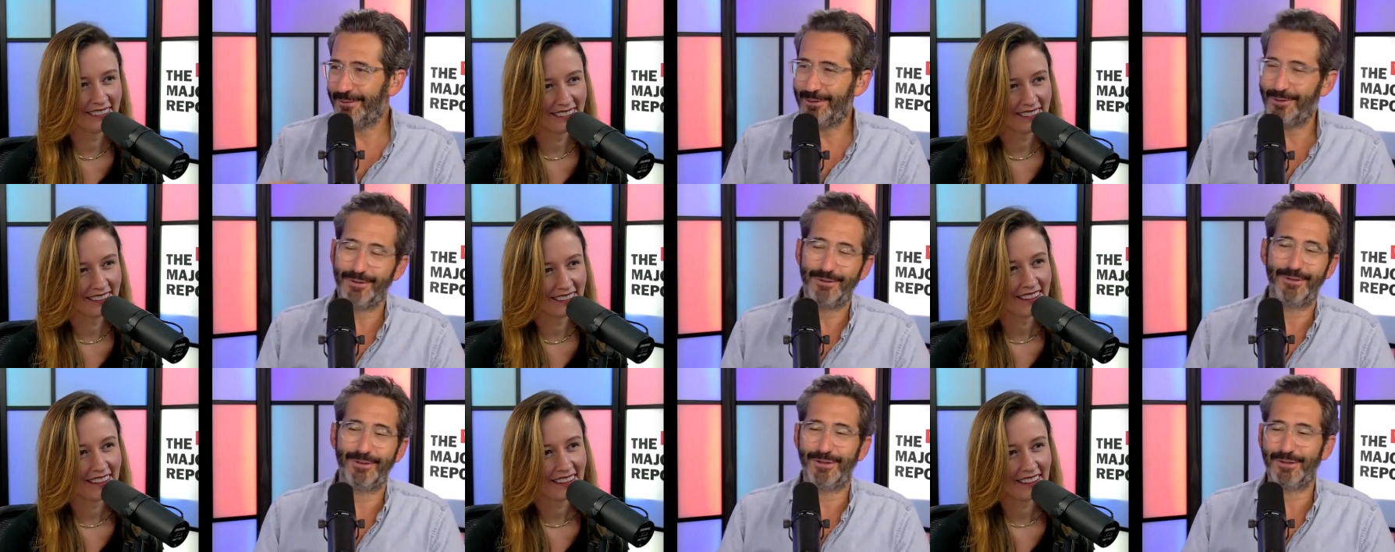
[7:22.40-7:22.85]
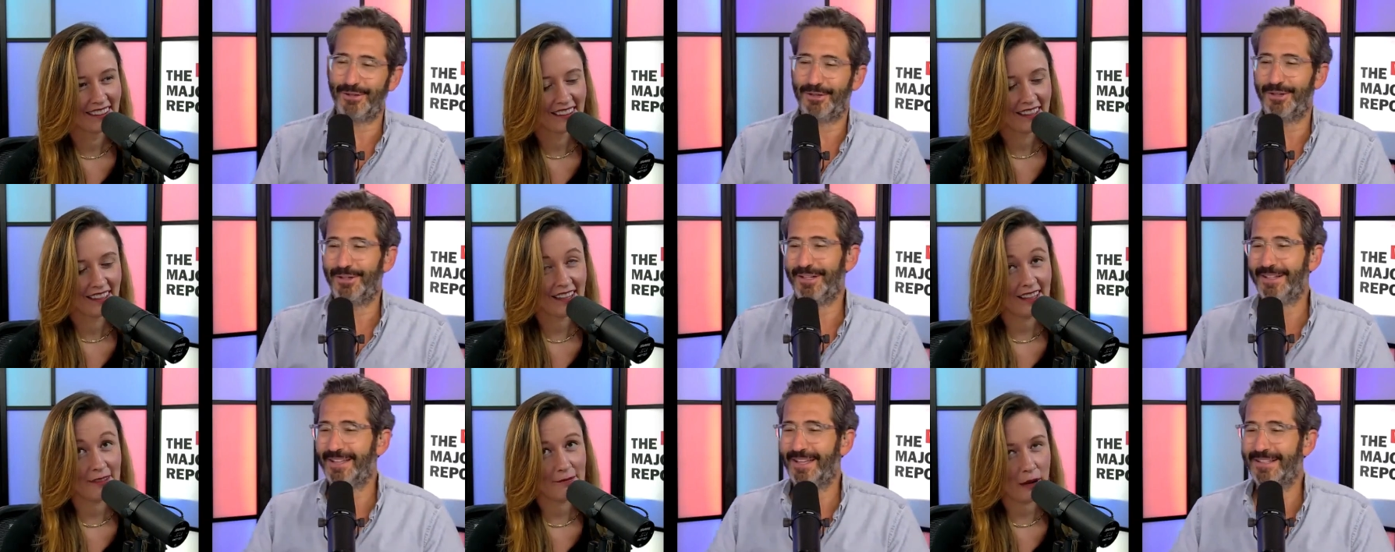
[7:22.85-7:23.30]
Speaker 1: th-
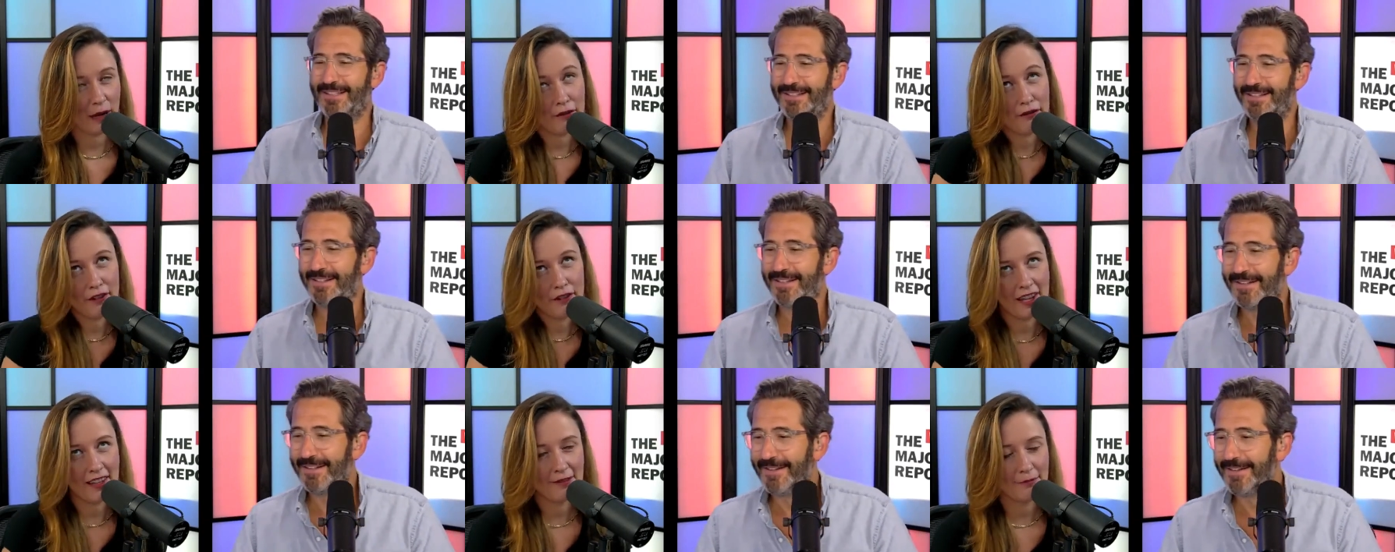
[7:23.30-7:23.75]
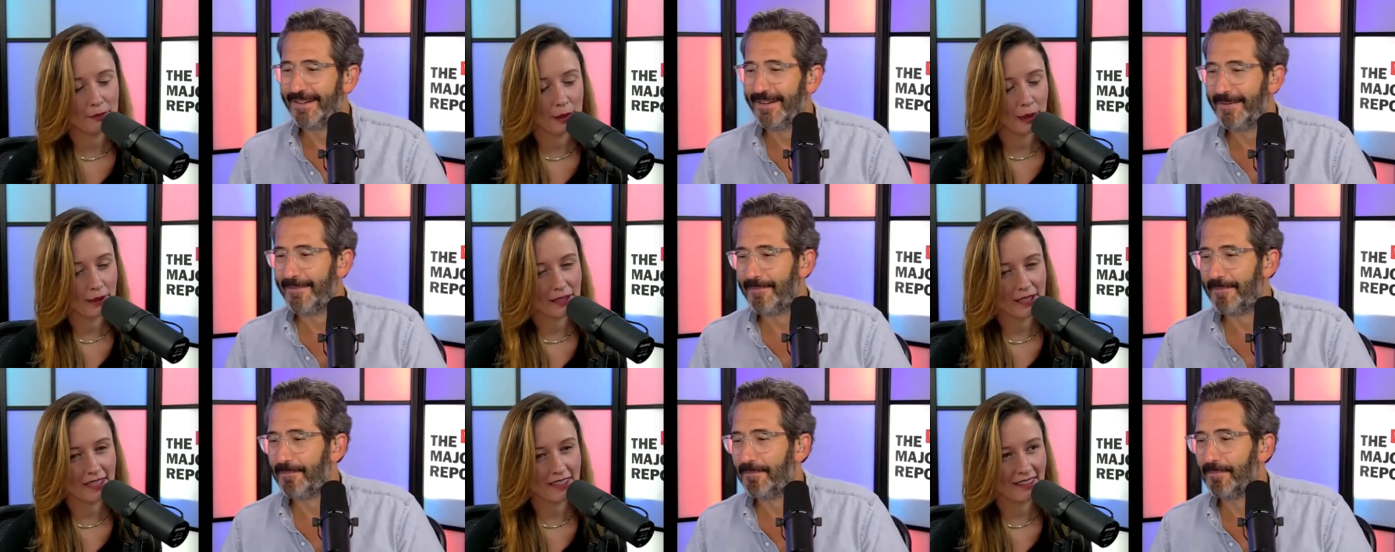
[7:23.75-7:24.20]
surgery. Uh, my fa-
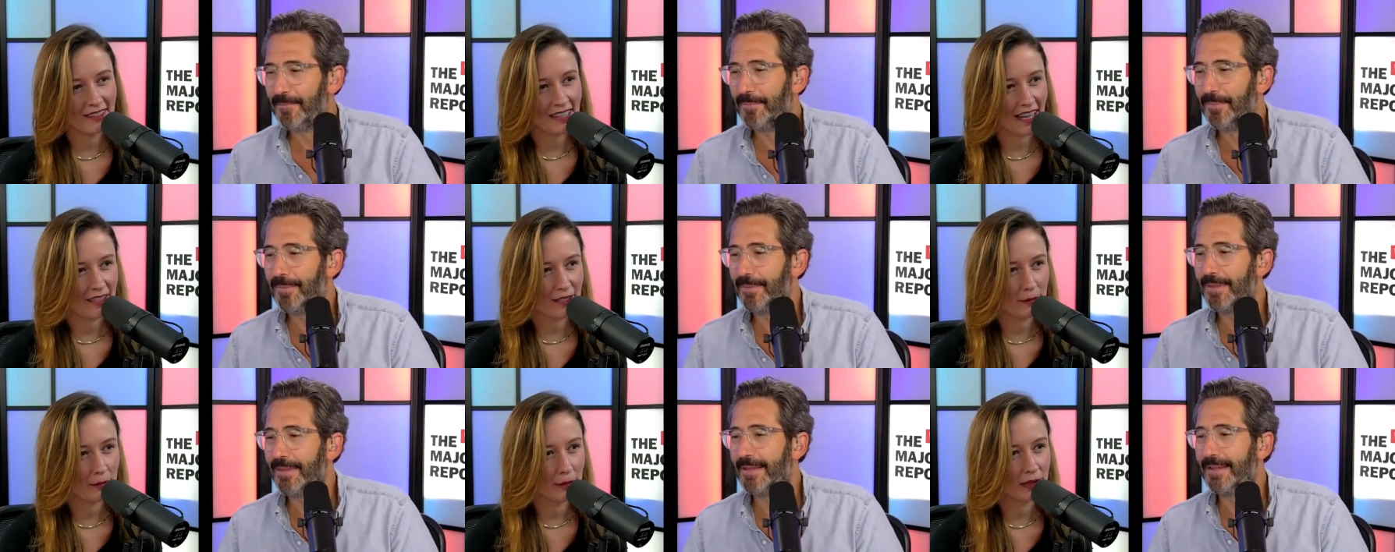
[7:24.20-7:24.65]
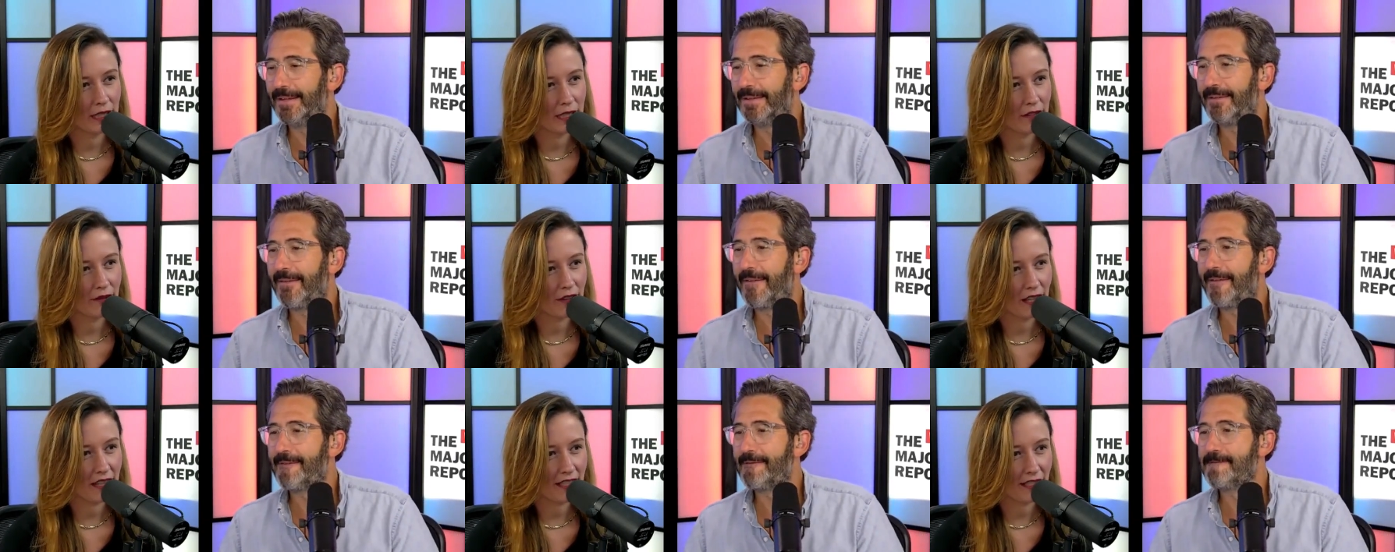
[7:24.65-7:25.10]
Bernie had to put
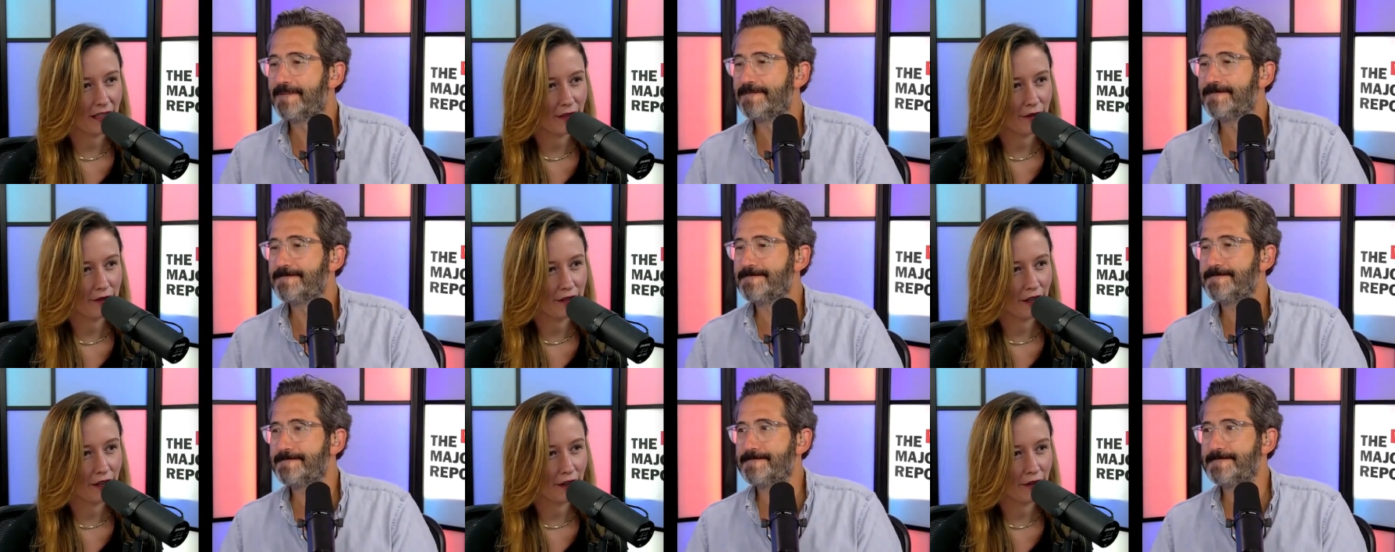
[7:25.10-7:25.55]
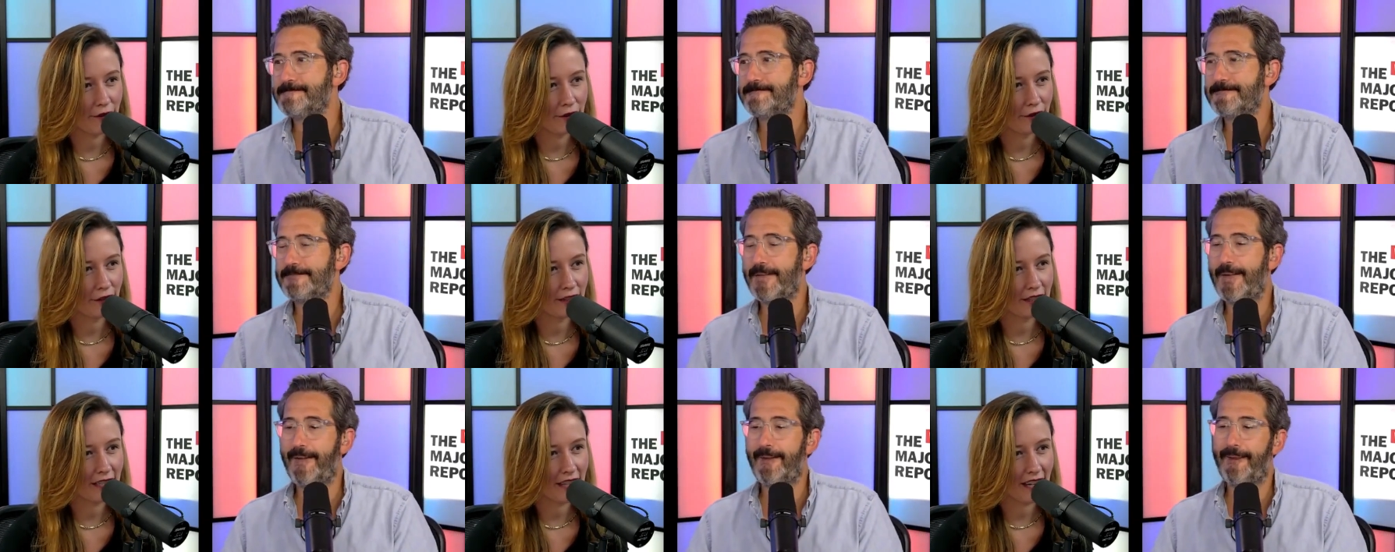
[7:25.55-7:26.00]
his facelift off
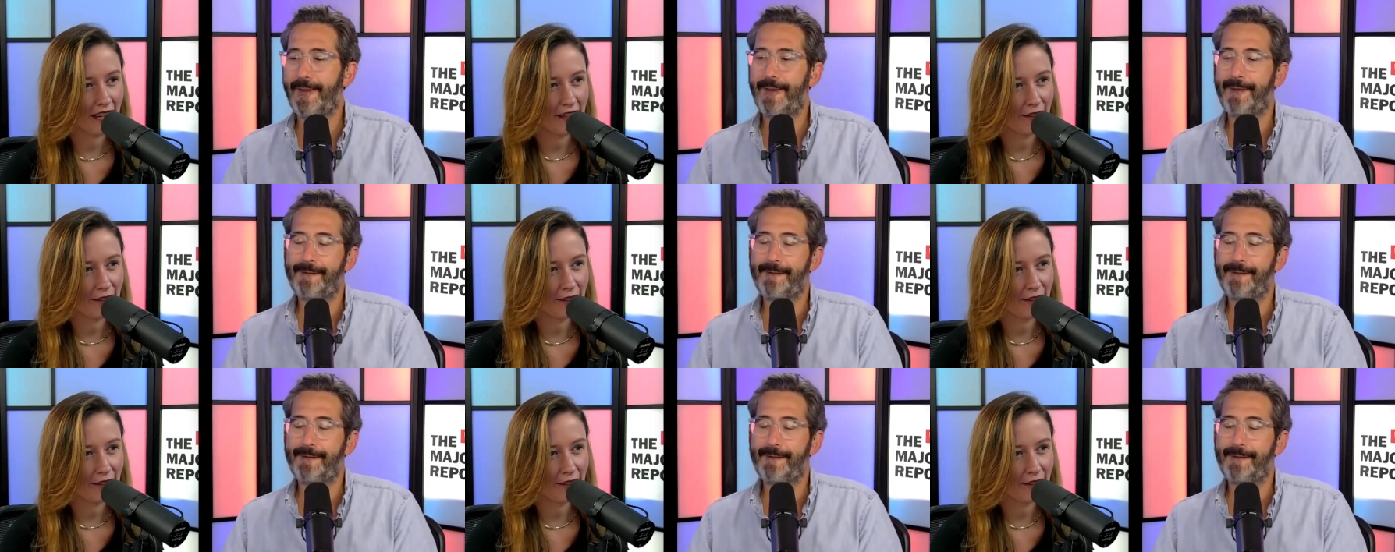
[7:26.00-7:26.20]
for a yeah. day,